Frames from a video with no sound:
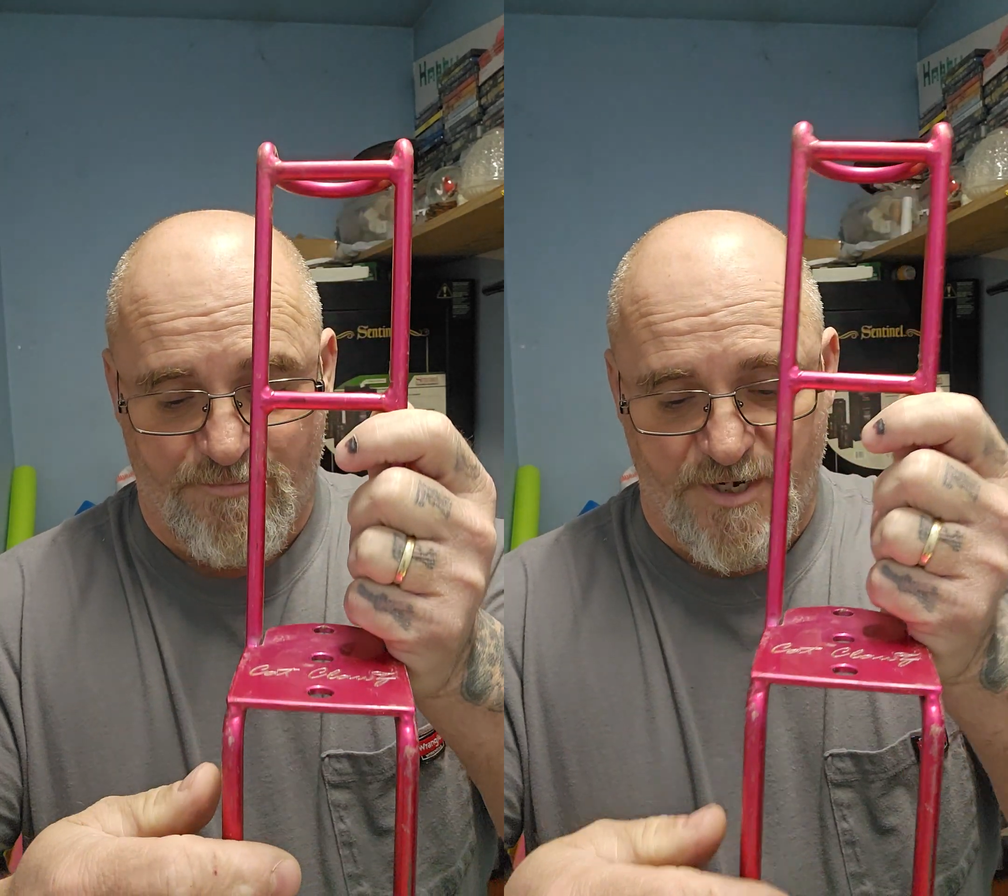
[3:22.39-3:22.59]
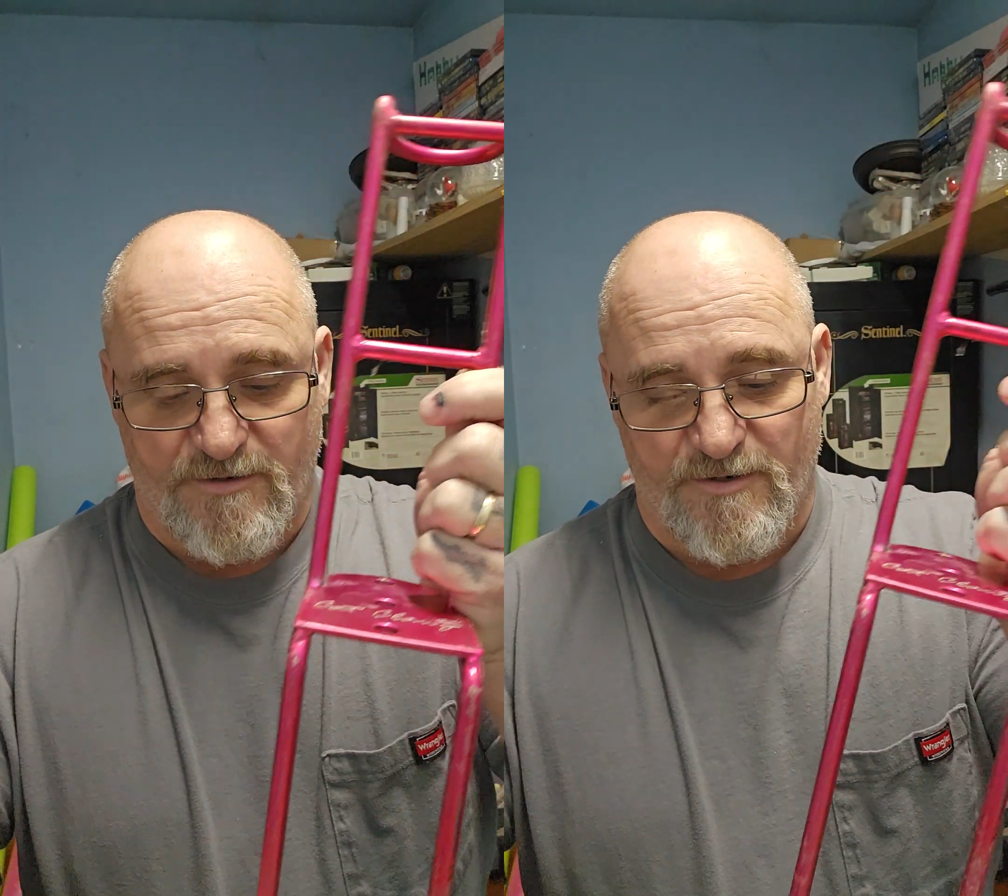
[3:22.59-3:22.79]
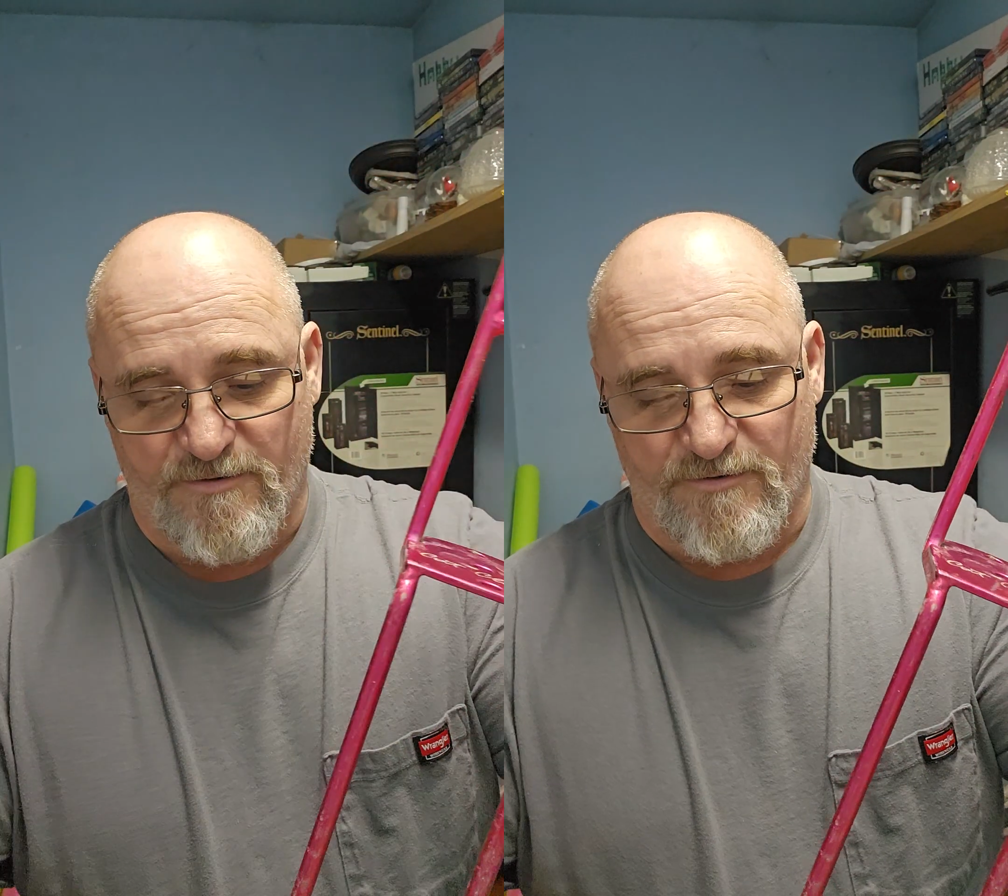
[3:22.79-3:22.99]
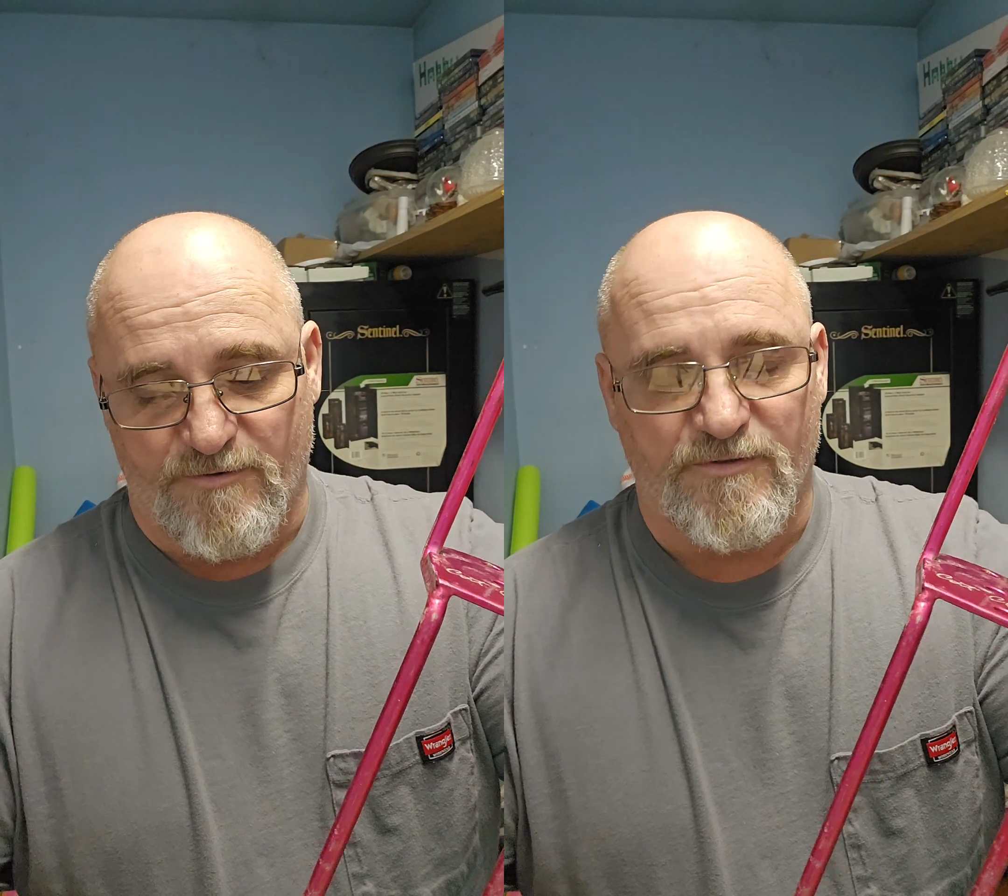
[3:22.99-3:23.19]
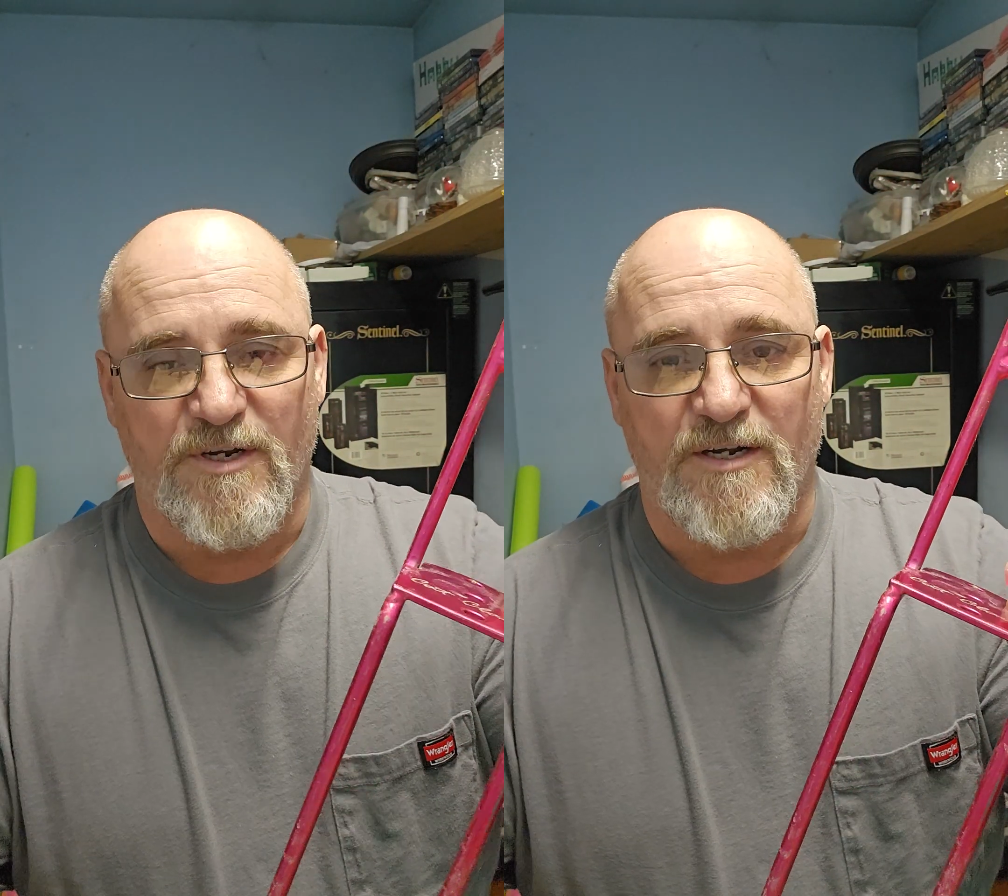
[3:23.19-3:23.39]
beat these
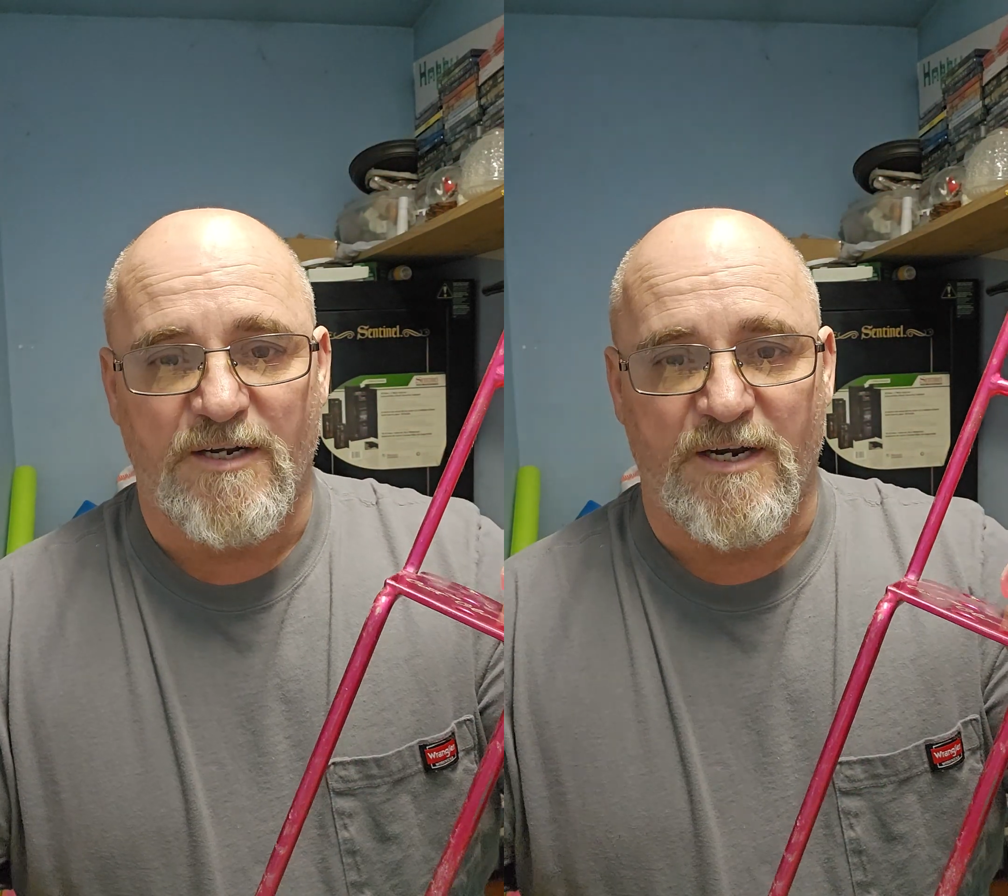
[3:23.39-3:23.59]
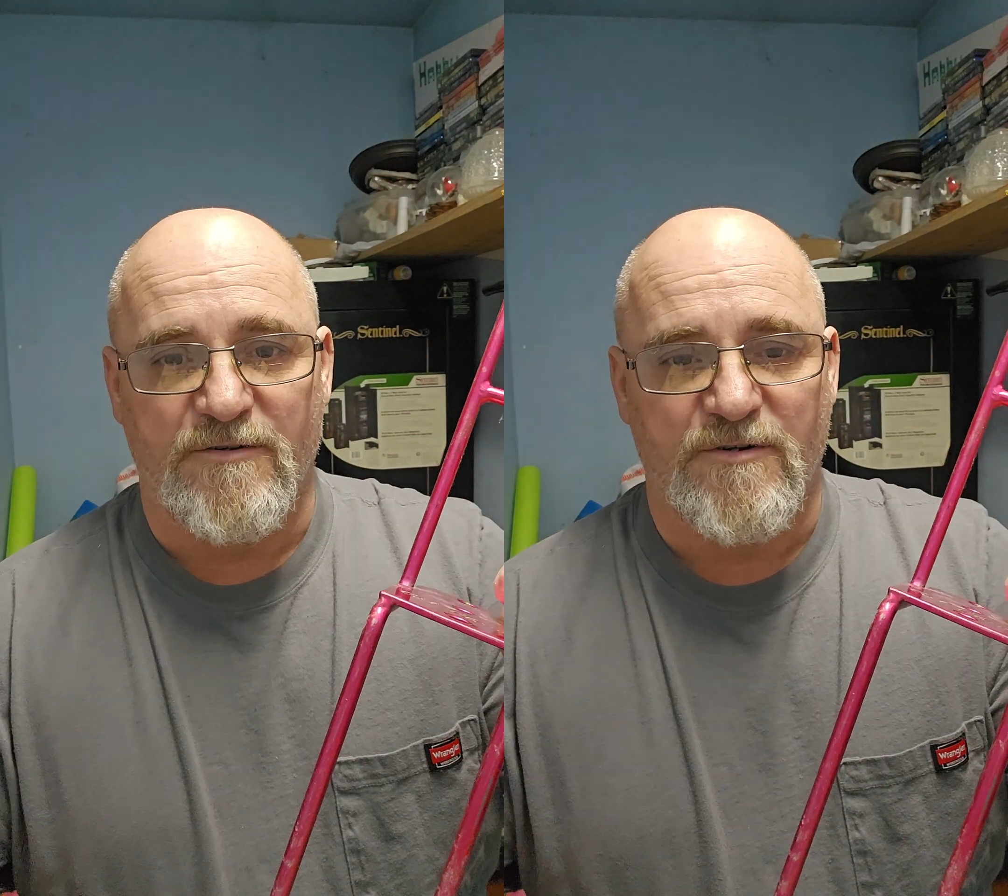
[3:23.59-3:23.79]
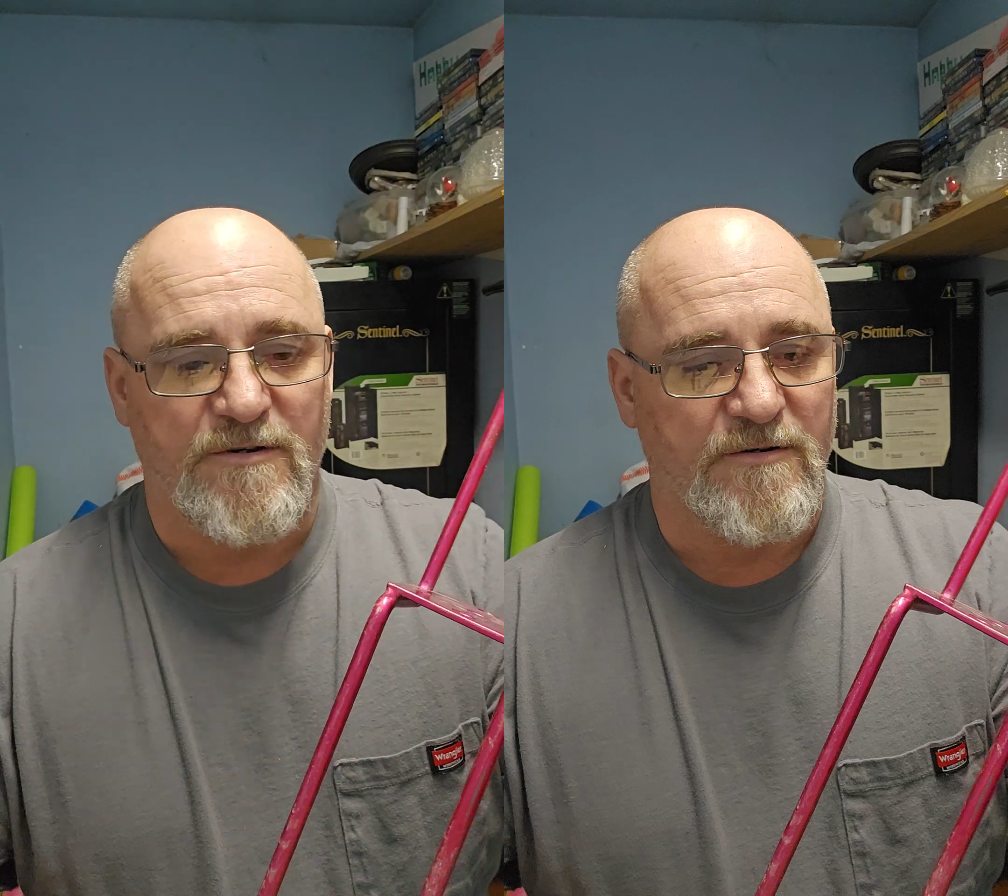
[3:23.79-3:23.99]
little tines